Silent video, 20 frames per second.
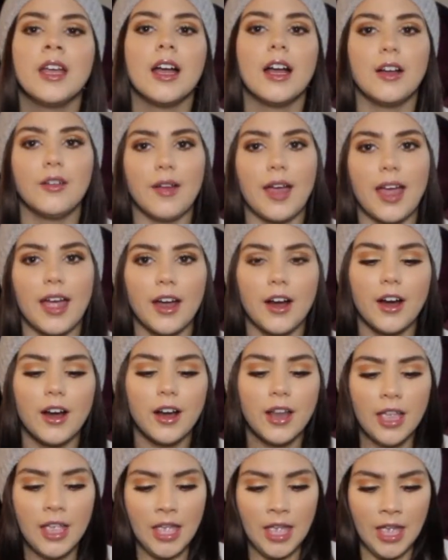of
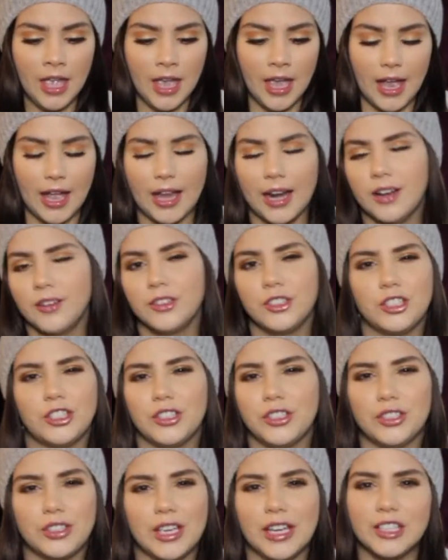hair, and it
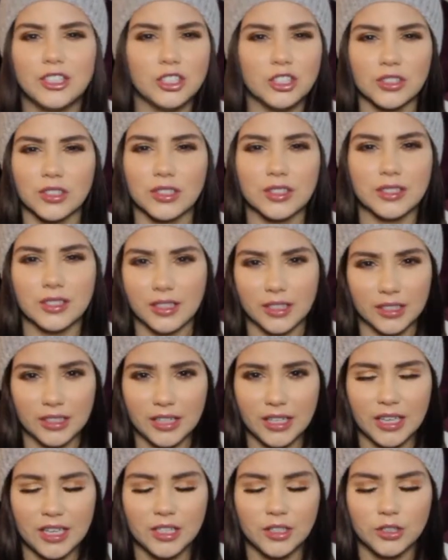just looked
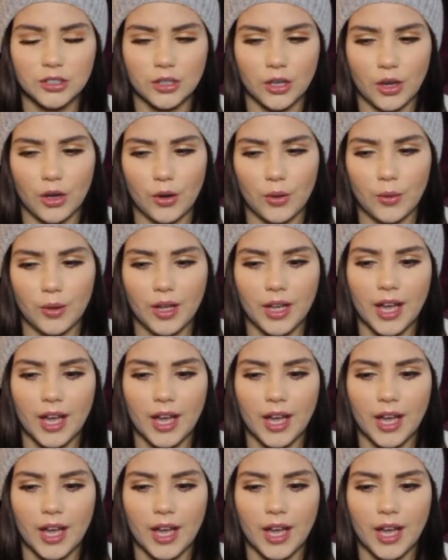silly. So